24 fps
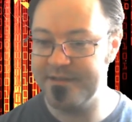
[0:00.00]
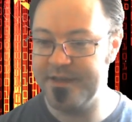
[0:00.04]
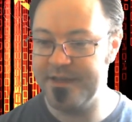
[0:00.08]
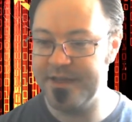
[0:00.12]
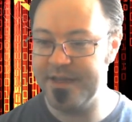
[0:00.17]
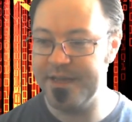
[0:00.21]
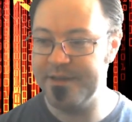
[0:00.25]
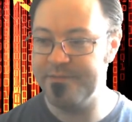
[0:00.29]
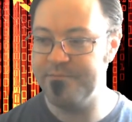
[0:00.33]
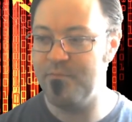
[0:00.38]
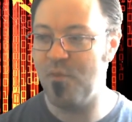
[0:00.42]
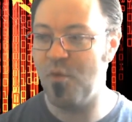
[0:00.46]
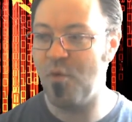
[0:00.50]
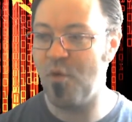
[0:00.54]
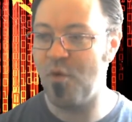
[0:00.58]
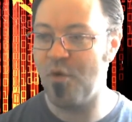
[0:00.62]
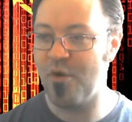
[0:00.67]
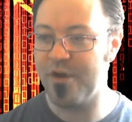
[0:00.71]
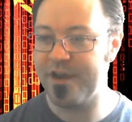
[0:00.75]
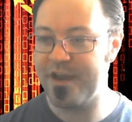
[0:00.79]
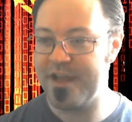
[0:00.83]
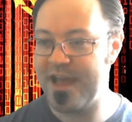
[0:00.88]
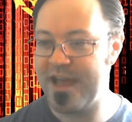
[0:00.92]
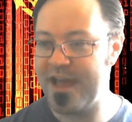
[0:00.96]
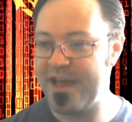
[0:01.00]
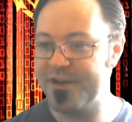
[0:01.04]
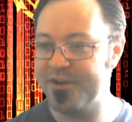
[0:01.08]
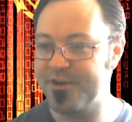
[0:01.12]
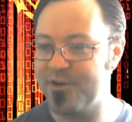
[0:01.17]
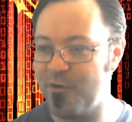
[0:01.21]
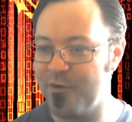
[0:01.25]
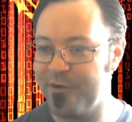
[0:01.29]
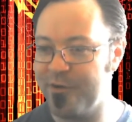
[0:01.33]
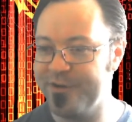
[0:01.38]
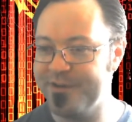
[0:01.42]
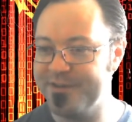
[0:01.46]
in more
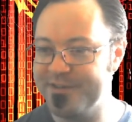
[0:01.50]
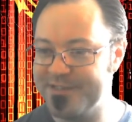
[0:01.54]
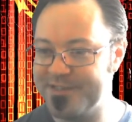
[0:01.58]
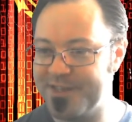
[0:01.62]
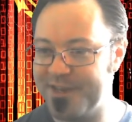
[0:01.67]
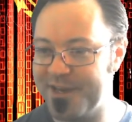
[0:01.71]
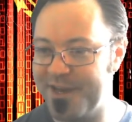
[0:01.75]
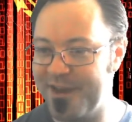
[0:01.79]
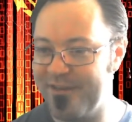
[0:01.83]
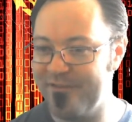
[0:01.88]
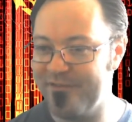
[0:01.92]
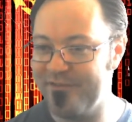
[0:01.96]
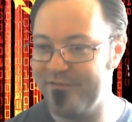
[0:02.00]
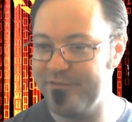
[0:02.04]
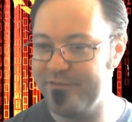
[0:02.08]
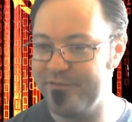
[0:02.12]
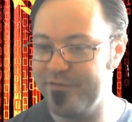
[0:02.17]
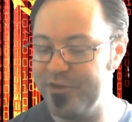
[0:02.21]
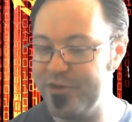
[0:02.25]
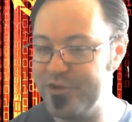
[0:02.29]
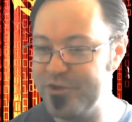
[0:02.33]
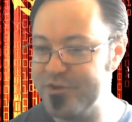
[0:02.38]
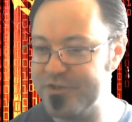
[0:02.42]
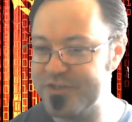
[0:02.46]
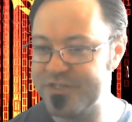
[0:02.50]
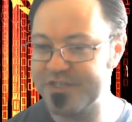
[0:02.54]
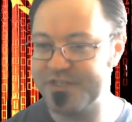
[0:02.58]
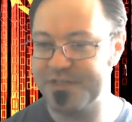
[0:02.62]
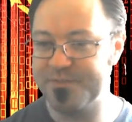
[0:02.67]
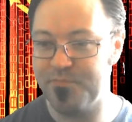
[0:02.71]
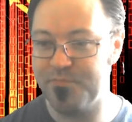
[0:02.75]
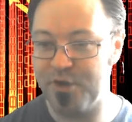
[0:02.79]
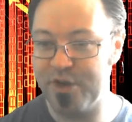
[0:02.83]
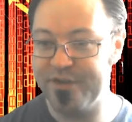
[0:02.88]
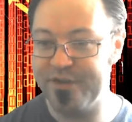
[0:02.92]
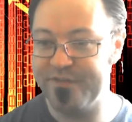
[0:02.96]
categories than I've used
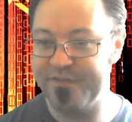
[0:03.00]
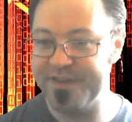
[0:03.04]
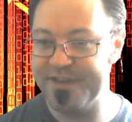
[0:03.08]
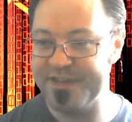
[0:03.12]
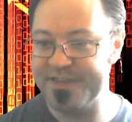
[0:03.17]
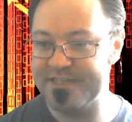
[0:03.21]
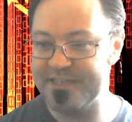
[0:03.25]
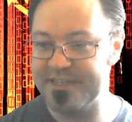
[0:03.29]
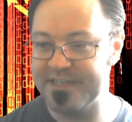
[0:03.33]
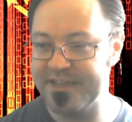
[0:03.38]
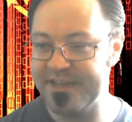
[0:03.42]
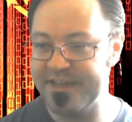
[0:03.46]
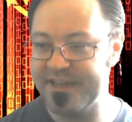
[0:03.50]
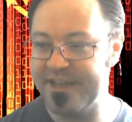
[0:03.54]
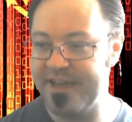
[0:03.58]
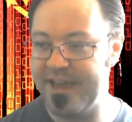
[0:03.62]
previously.